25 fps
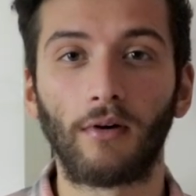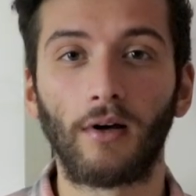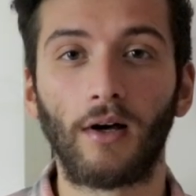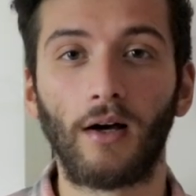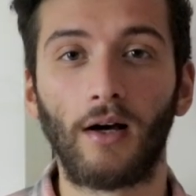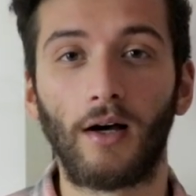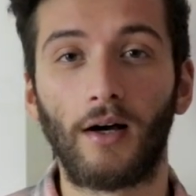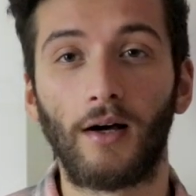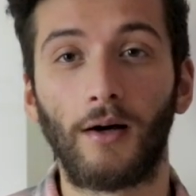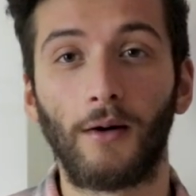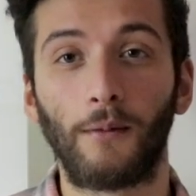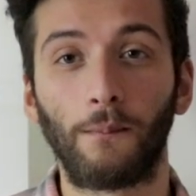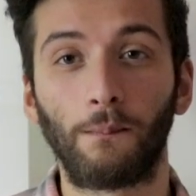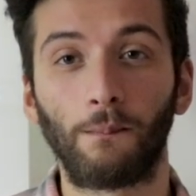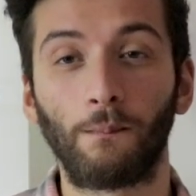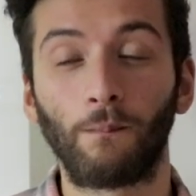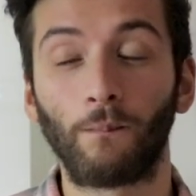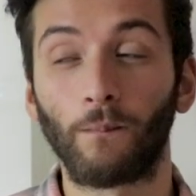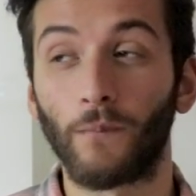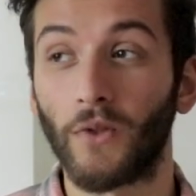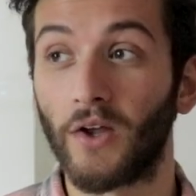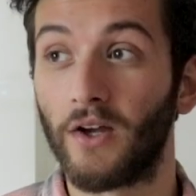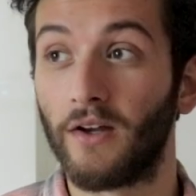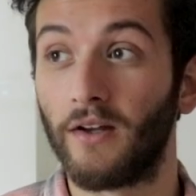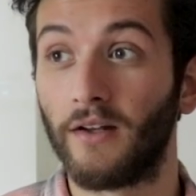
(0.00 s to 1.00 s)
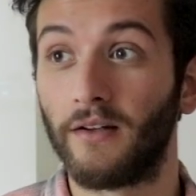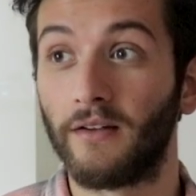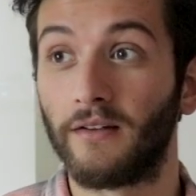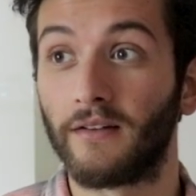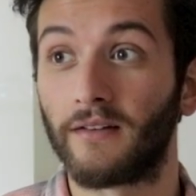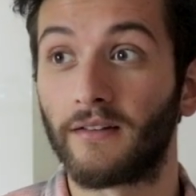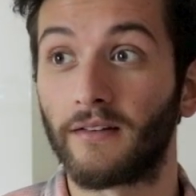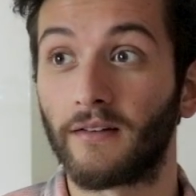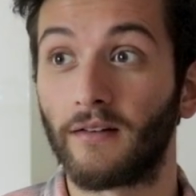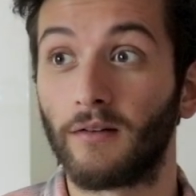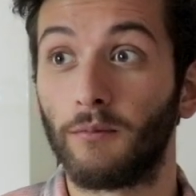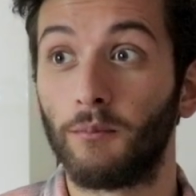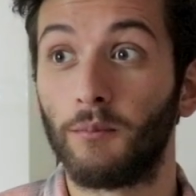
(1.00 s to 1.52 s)
Um,
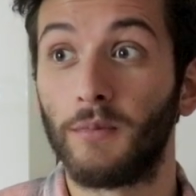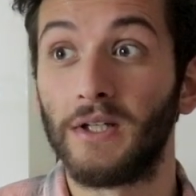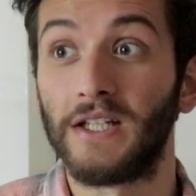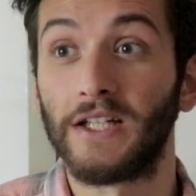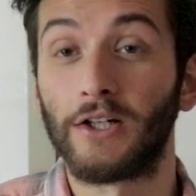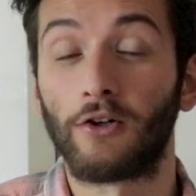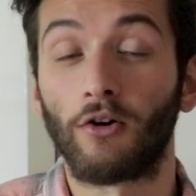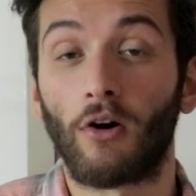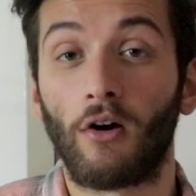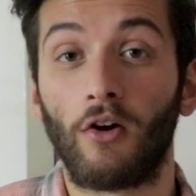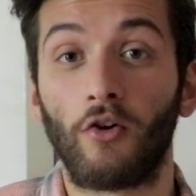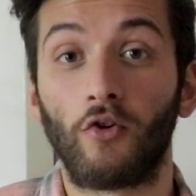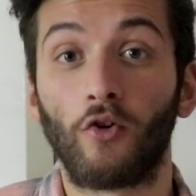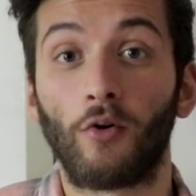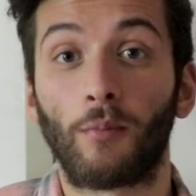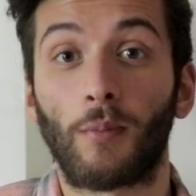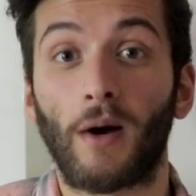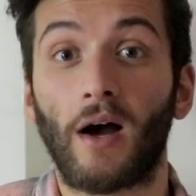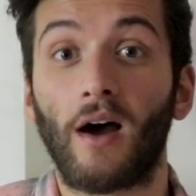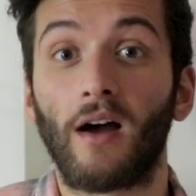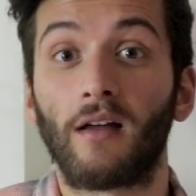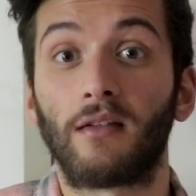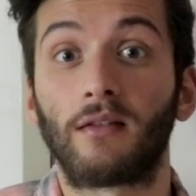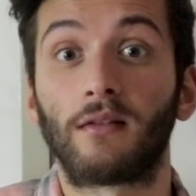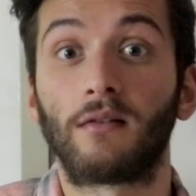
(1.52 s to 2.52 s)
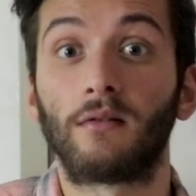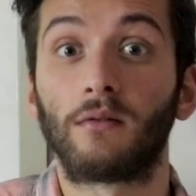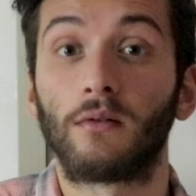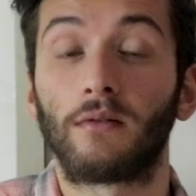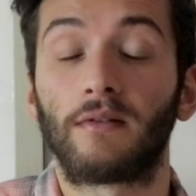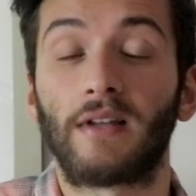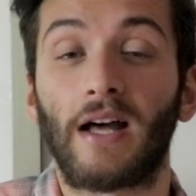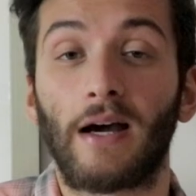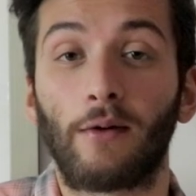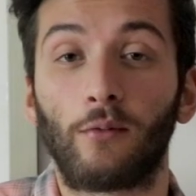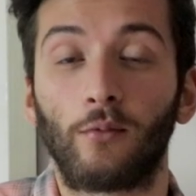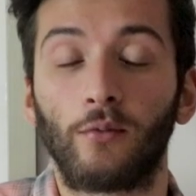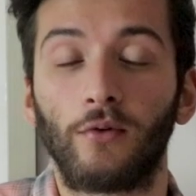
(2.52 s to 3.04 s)
and me growing up, I thought
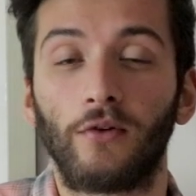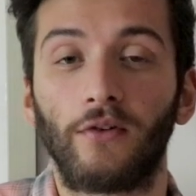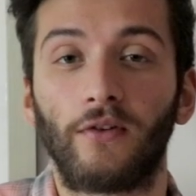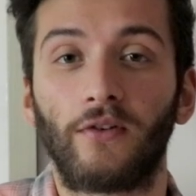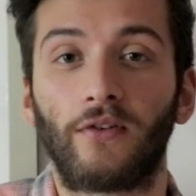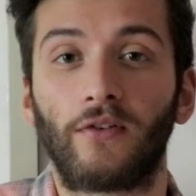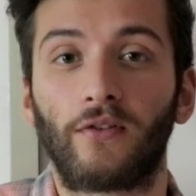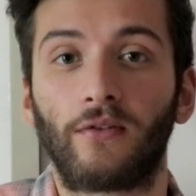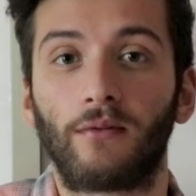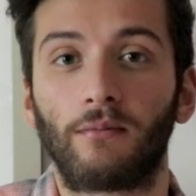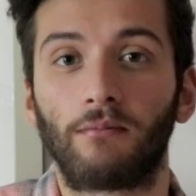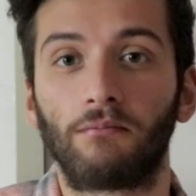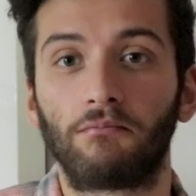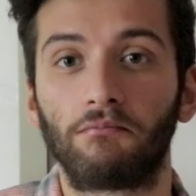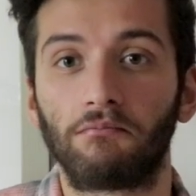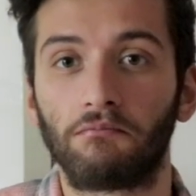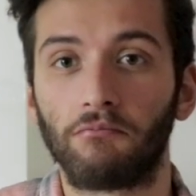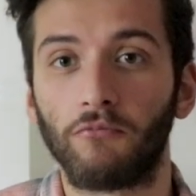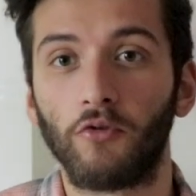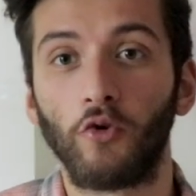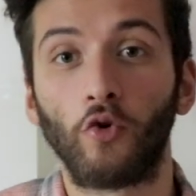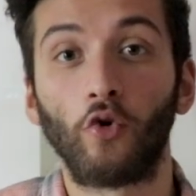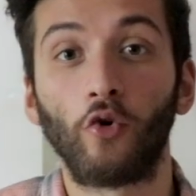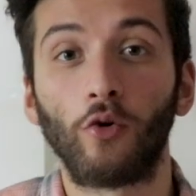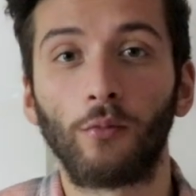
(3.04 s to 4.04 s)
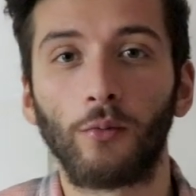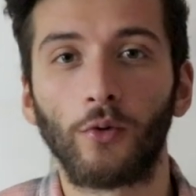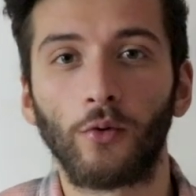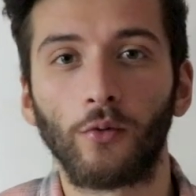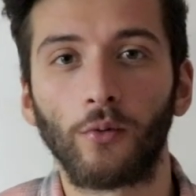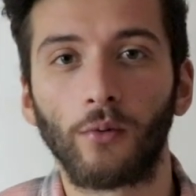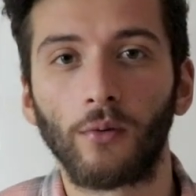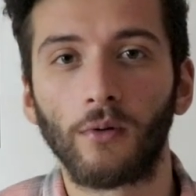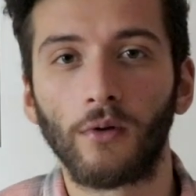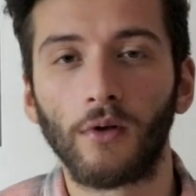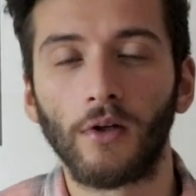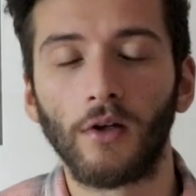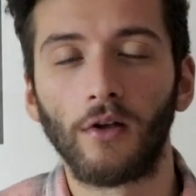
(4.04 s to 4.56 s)
that was
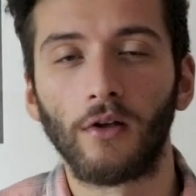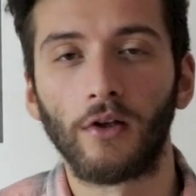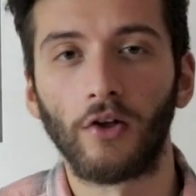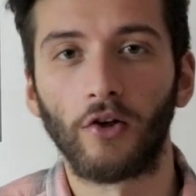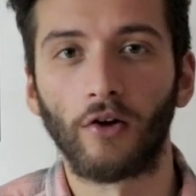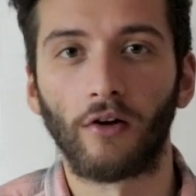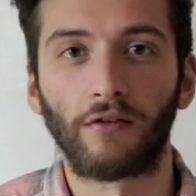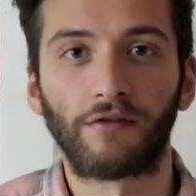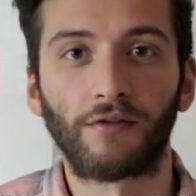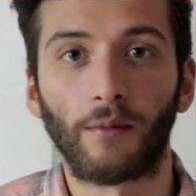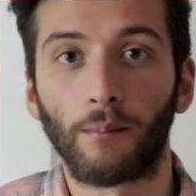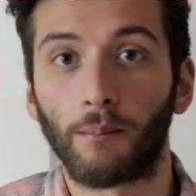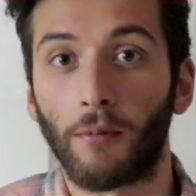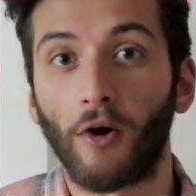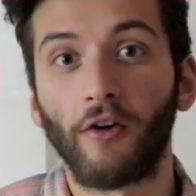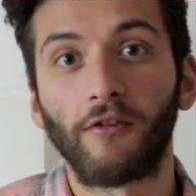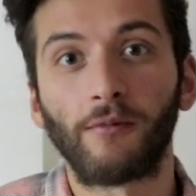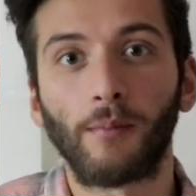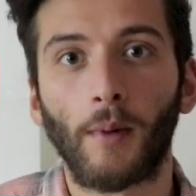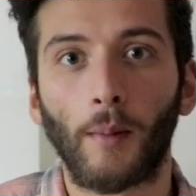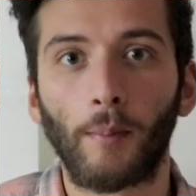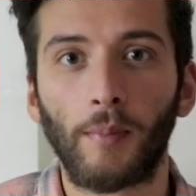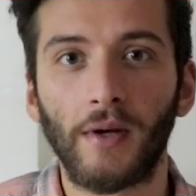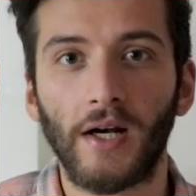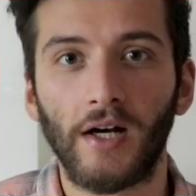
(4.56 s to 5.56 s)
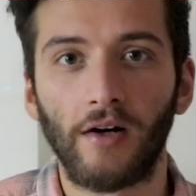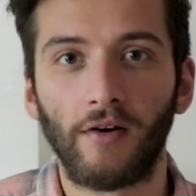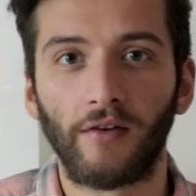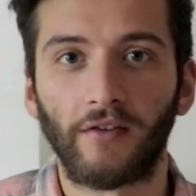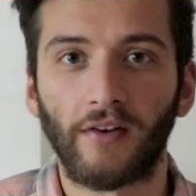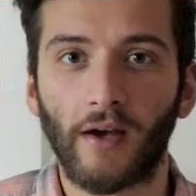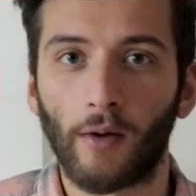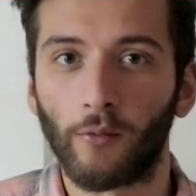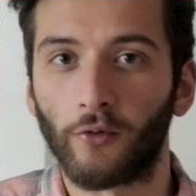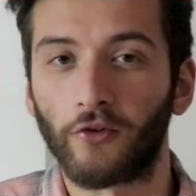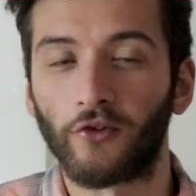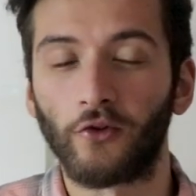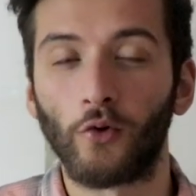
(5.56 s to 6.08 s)
normal you know, from both my parents.
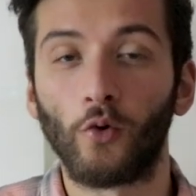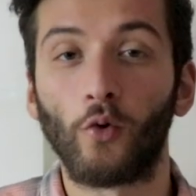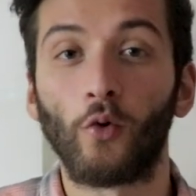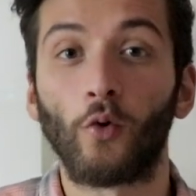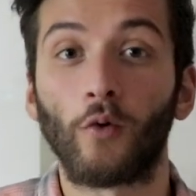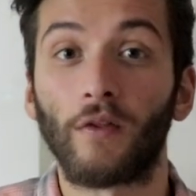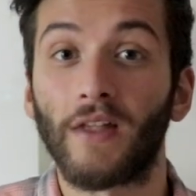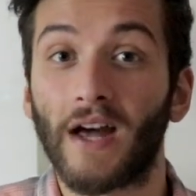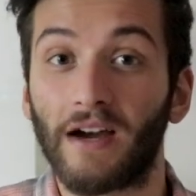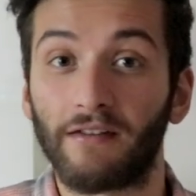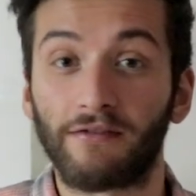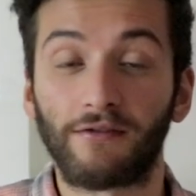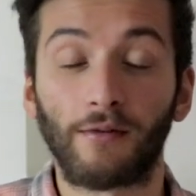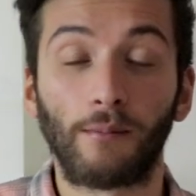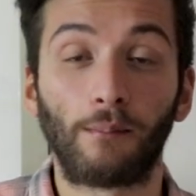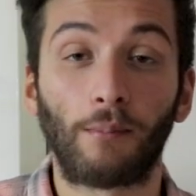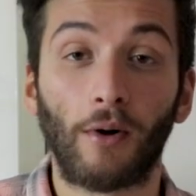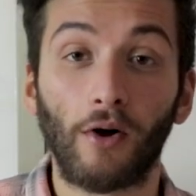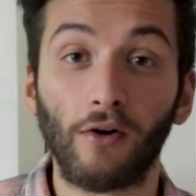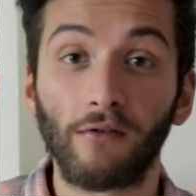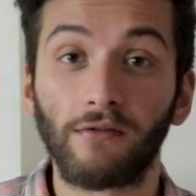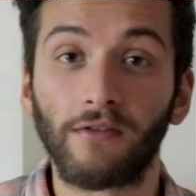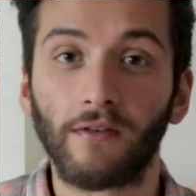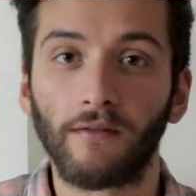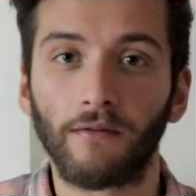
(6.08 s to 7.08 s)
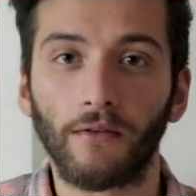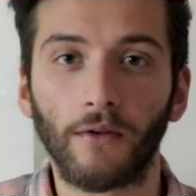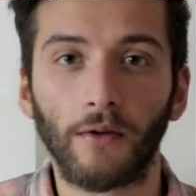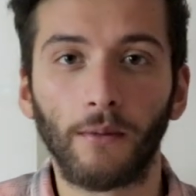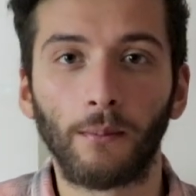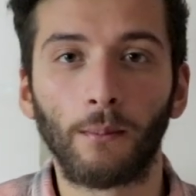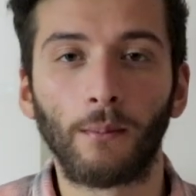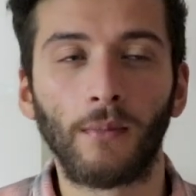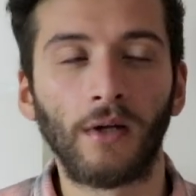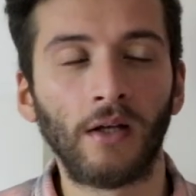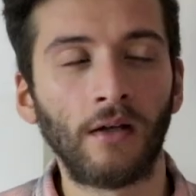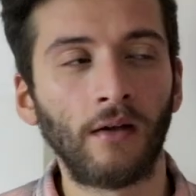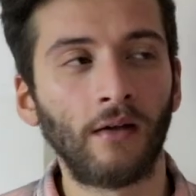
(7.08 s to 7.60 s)
I was taught that from both of them.